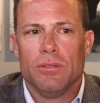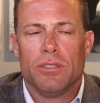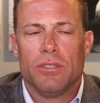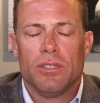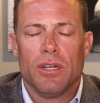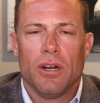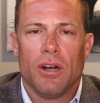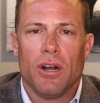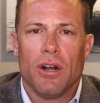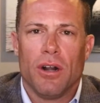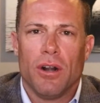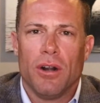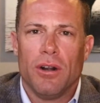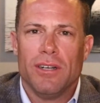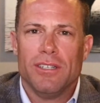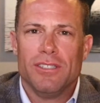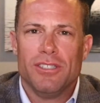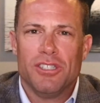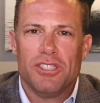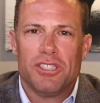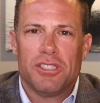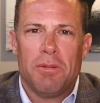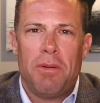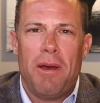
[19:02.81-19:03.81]
her and
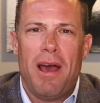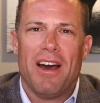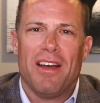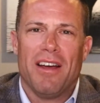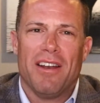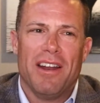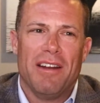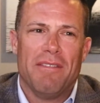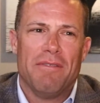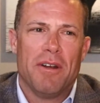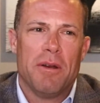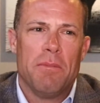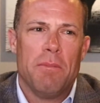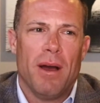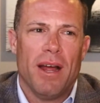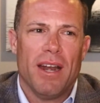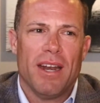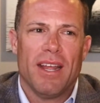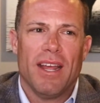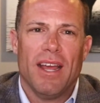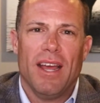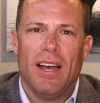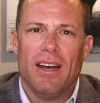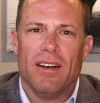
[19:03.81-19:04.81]
just about
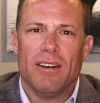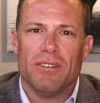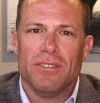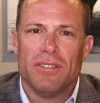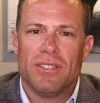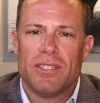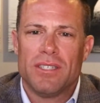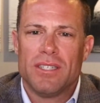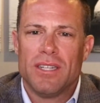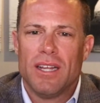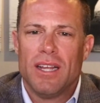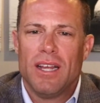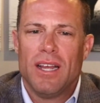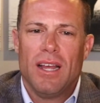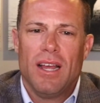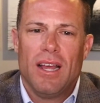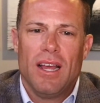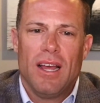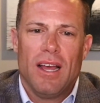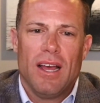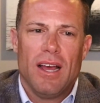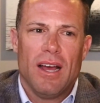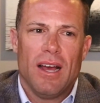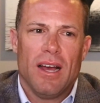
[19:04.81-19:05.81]
everybody else,
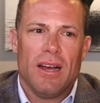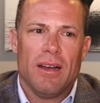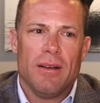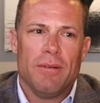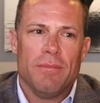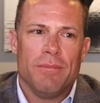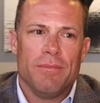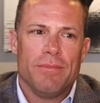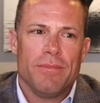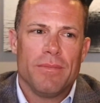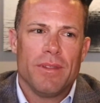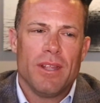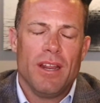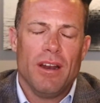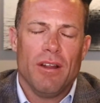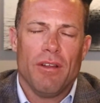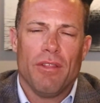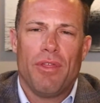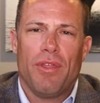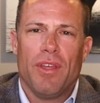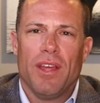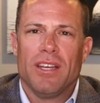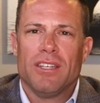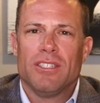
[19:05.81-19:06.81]

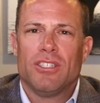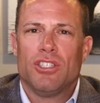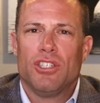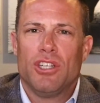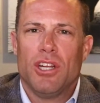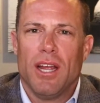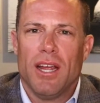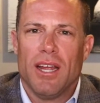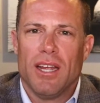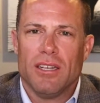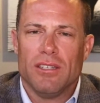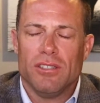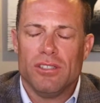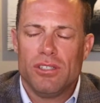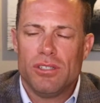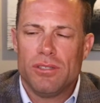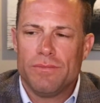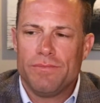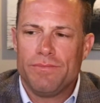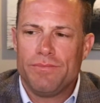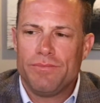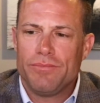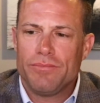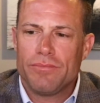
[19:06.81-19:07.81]
things change.
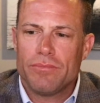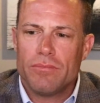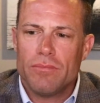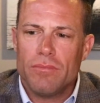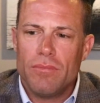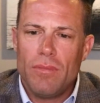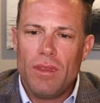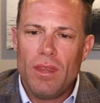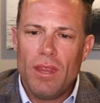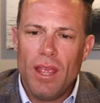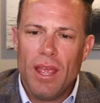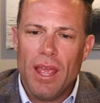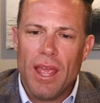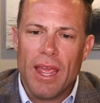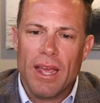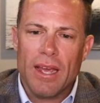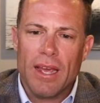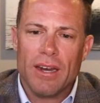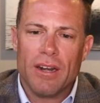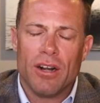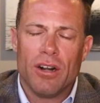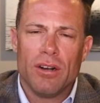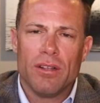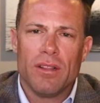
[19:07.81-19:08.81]
And
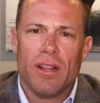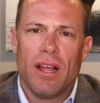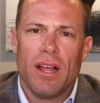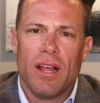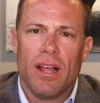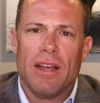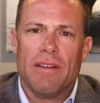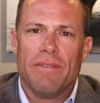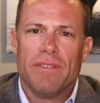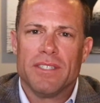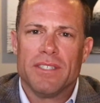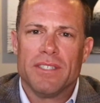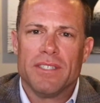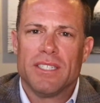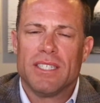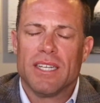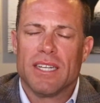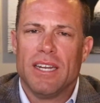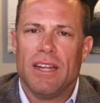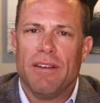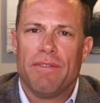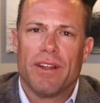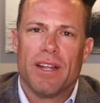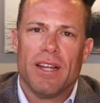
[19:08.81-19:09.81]
her life is
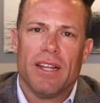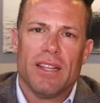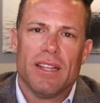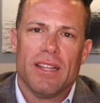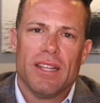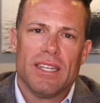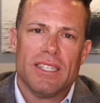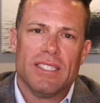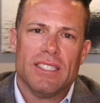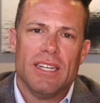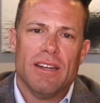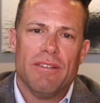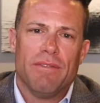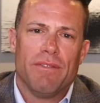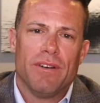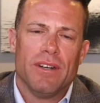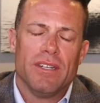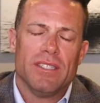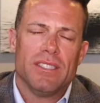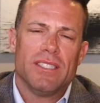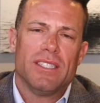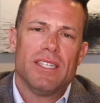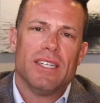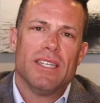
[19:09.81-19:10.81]
significantly
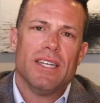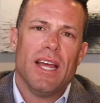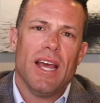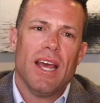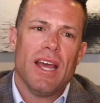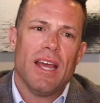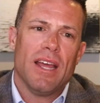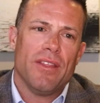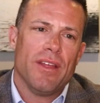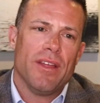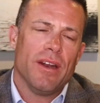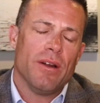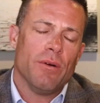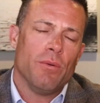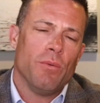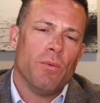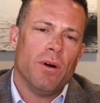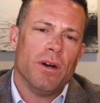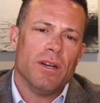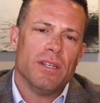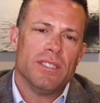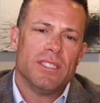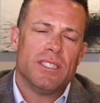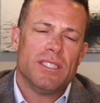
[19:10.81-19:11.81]
different today than it
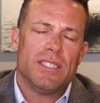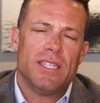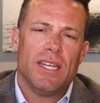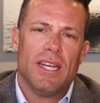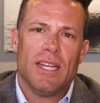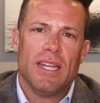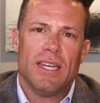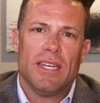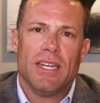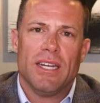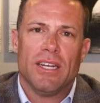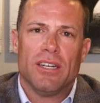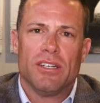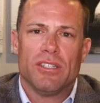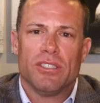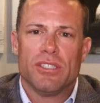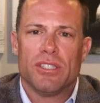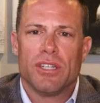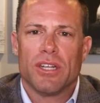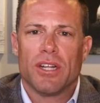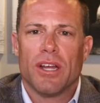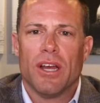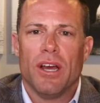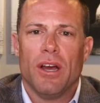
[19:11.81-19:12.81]
was 10 years
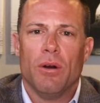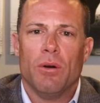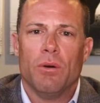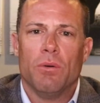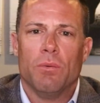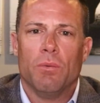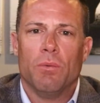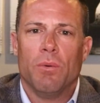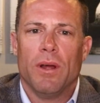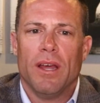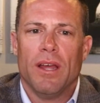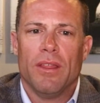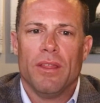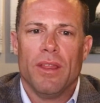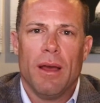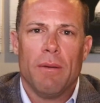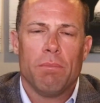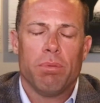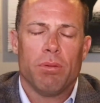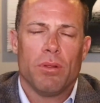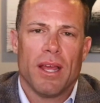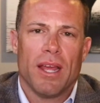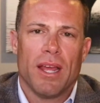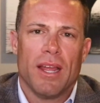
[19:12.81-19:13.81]
ago when
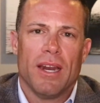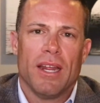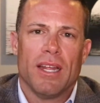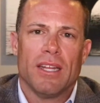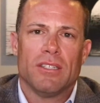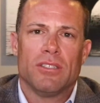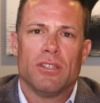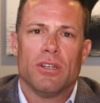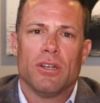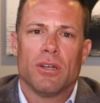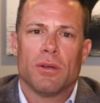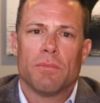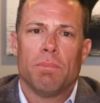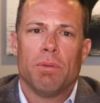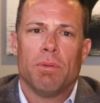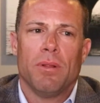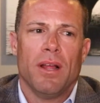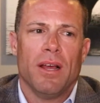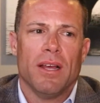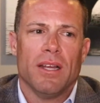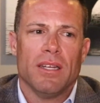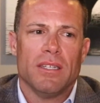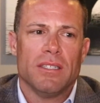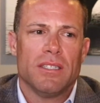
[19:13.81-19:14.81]
that planning took
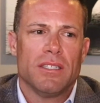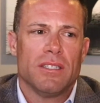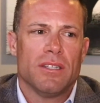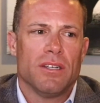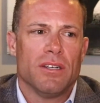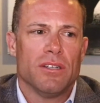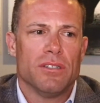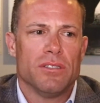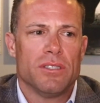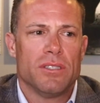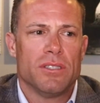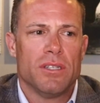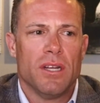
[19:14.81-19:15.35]
place. There's